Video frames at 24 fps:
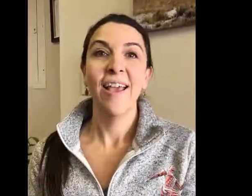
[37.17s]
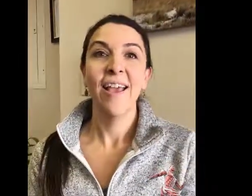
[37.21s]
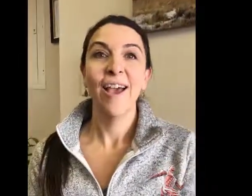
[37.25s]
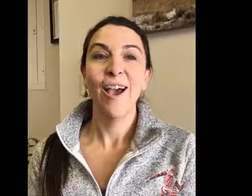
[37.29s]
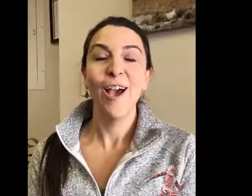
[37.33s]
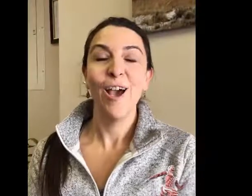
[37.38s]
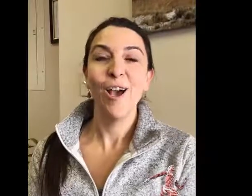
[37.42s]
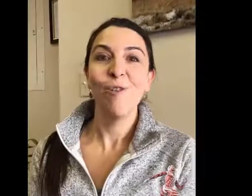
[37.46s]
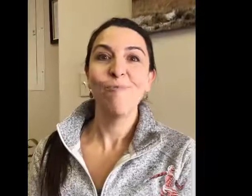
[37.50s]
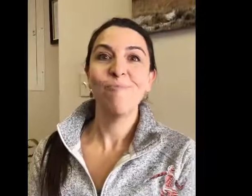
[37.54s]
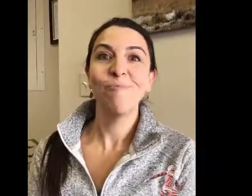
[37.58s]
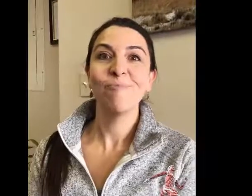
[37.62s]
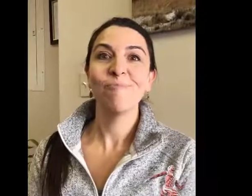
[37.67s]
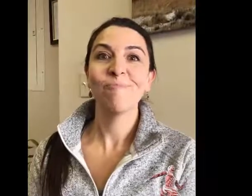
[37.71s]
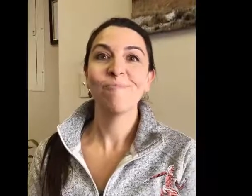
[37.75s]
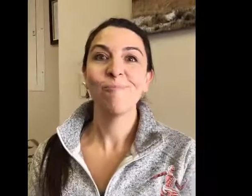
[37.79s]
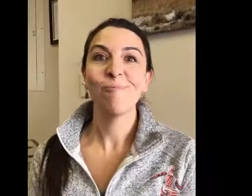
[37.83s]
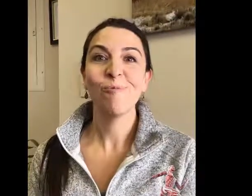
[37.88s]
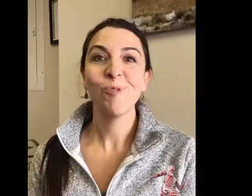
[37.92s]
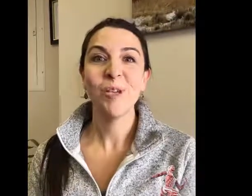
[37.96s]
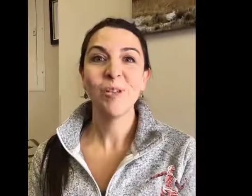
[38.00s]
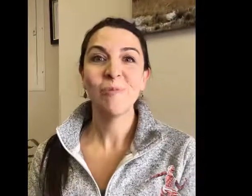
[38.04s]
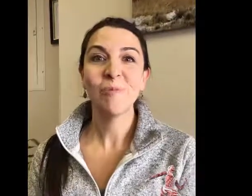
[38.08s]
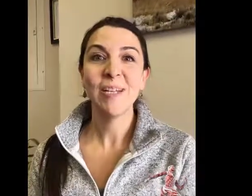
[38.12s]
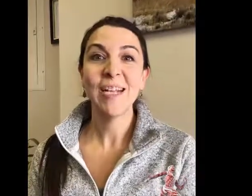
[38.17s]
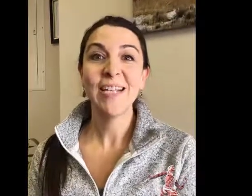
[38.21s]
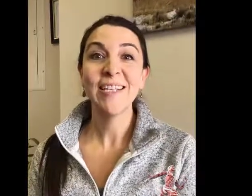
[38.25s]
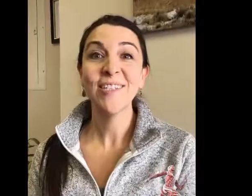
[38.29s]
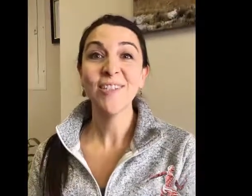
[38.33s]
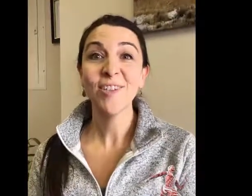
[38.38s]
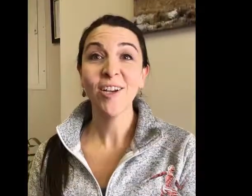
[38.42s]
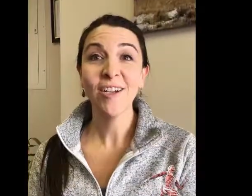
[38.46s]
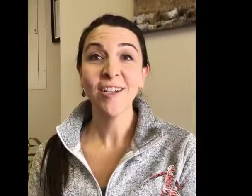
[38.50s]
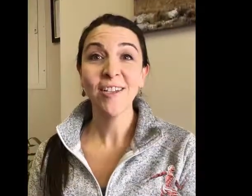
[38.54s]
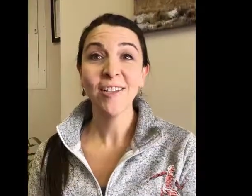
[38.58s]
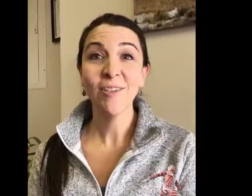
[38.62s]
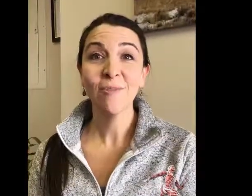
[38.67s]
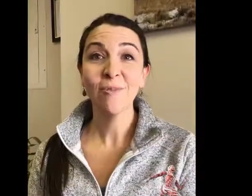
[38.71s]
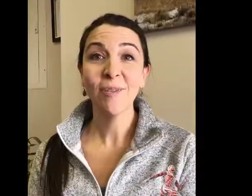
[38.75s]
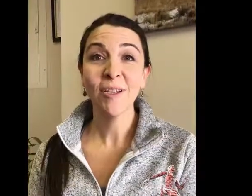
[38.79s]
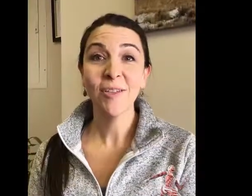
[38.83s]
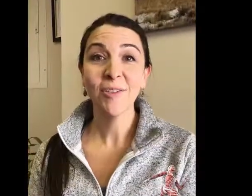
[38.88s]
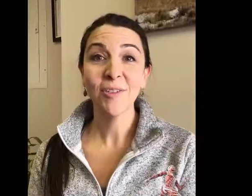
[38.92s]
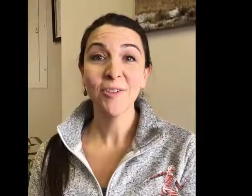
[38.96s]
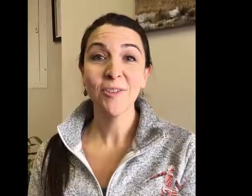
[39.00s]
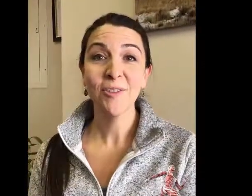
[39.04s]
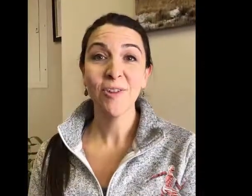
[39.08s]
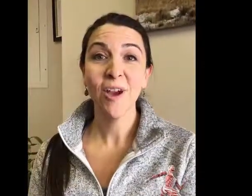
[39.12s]
Um, well, when I started the
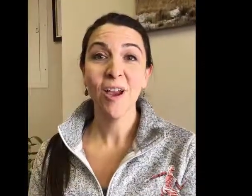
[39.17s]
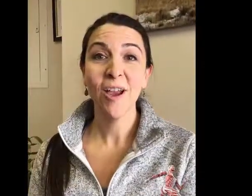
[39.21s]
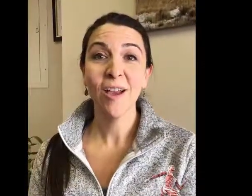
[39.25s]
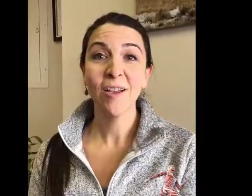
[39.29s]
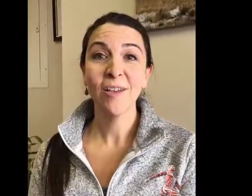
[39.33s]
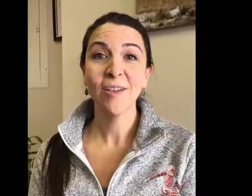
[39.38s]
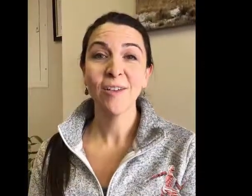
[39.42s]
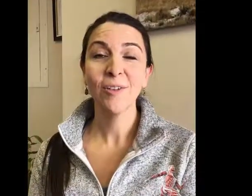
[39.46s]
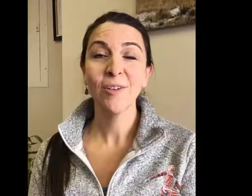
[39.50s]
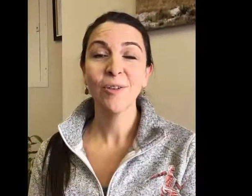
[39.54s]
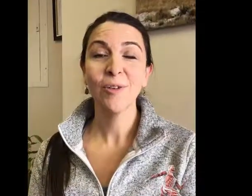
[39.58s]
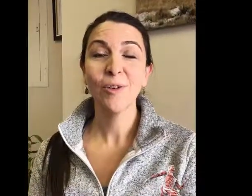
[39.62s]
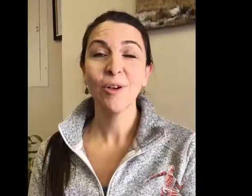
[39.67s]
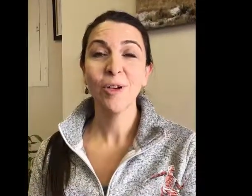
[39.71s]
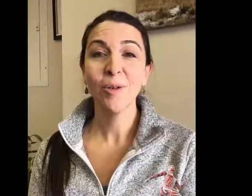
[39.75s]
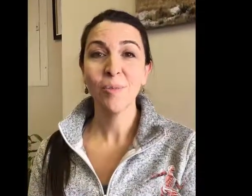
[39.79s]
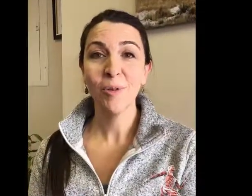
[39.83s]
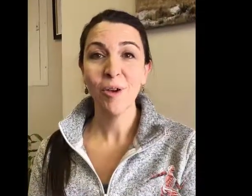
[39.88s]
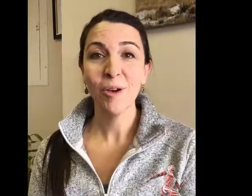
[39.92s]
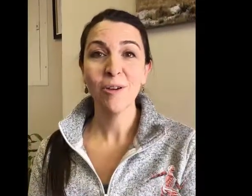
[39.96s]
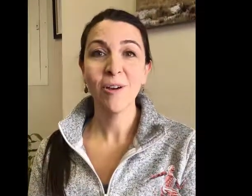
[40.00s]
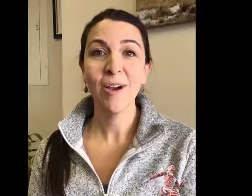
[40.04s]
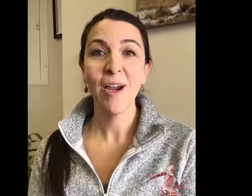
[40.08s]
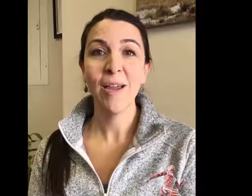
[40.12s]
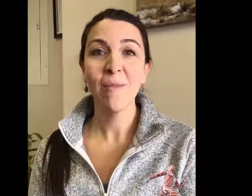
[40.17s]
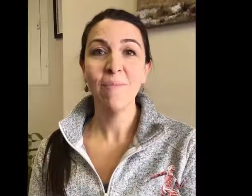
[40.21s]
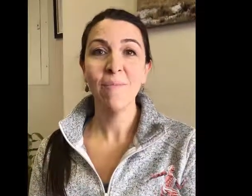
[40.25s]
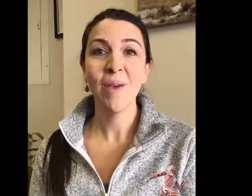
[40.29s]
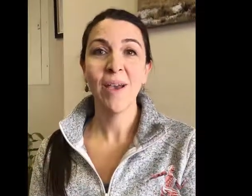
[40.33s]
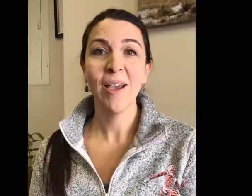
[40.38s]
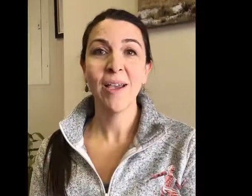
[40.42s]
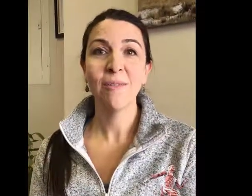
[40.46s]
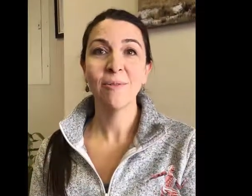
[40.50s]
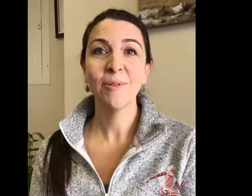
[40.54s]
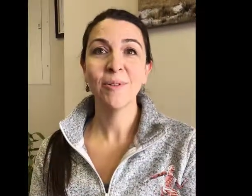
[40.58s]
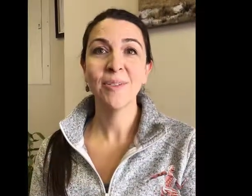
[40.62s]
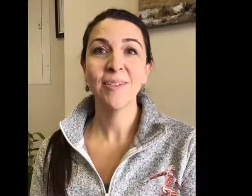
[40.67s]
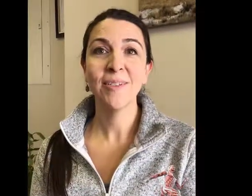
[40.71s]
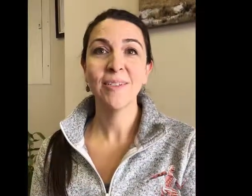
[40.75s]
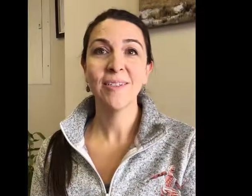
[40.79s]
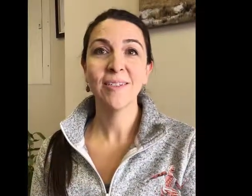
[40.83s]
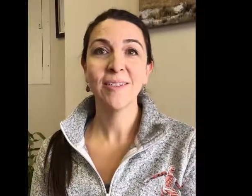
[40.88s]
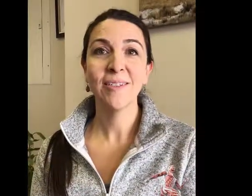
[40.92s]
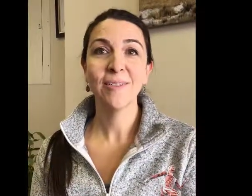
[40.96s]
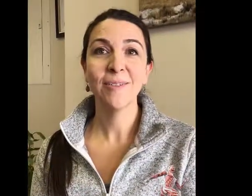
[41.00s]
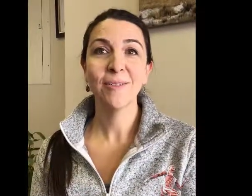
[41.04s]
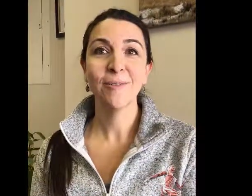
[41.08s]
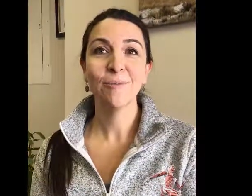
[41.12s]
Run Strong Core program, I was
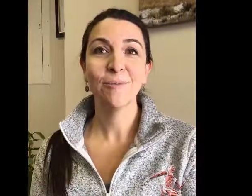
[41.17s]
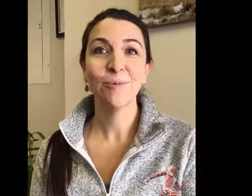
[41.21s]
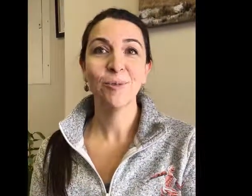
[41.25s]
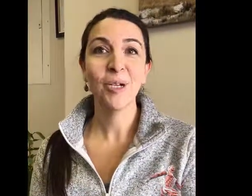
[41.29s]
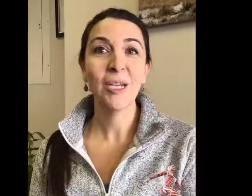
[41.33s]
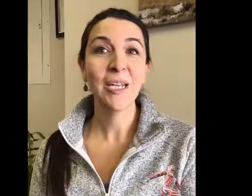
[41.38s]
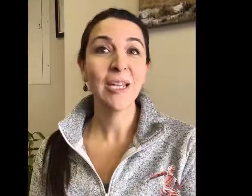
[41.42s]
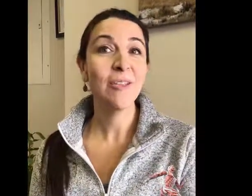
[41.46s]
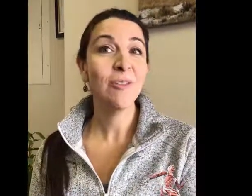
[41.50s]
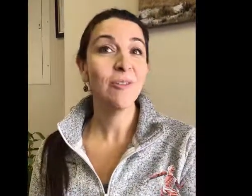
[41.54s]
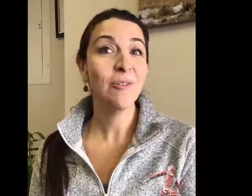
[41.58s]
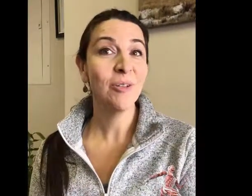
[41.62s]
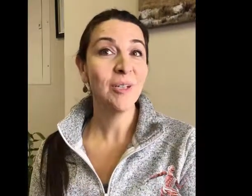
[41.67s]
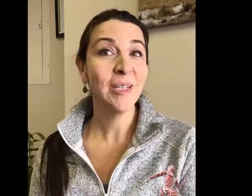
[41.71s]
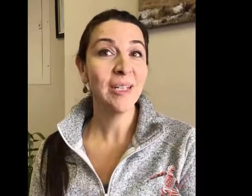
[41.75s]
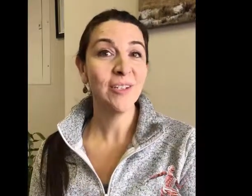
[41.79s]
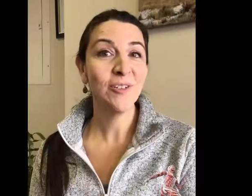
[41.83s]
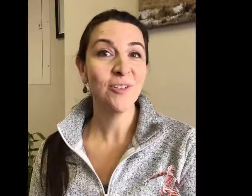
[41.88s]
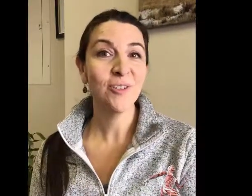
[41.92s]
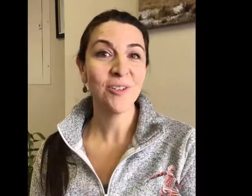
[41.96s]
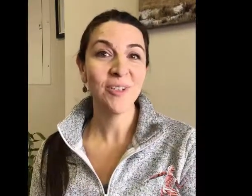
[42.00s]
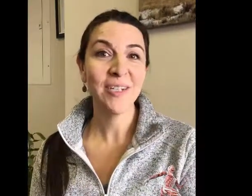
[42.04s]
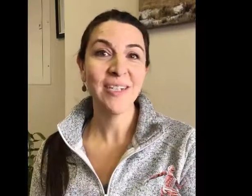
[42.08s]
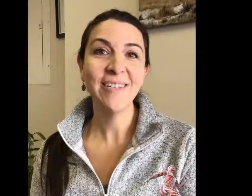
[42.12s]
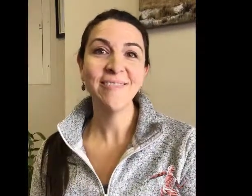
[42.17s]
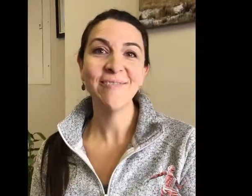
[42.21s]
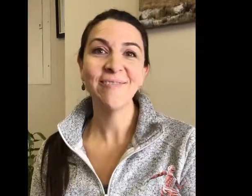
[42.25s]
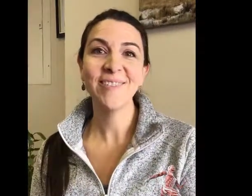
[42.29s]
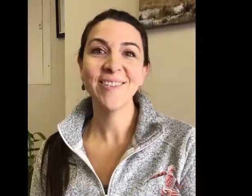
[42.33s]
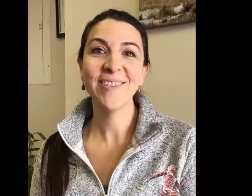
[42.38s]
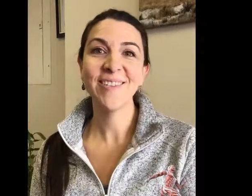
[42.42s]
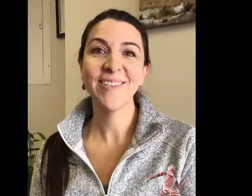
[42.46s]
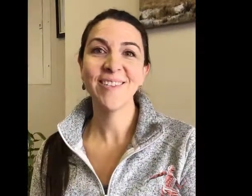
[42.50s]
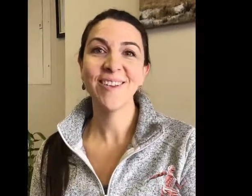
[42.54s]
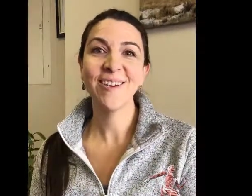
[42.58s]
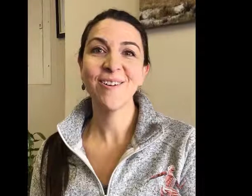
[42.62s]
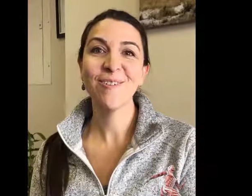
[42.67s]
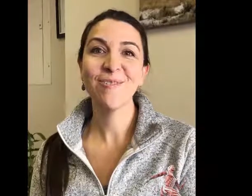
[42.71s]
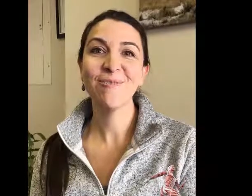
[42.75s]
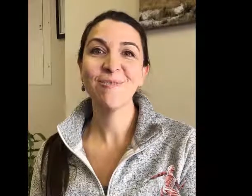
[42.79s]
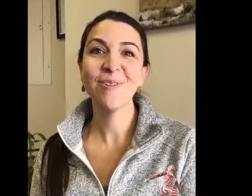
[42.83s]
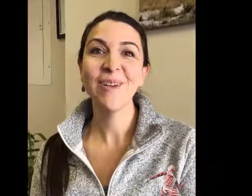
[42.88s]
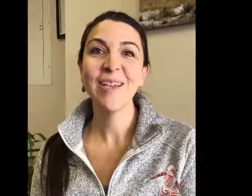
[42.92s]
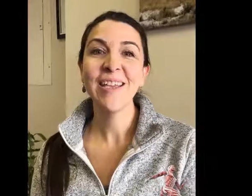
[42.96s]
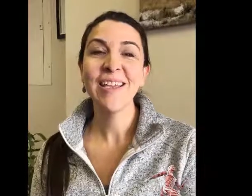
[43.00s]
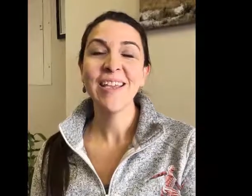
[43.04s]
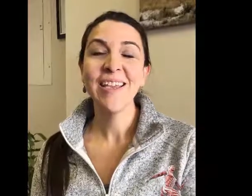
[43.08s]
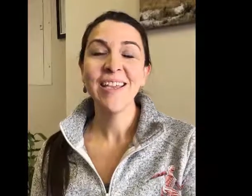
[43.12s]
still working through an injury, so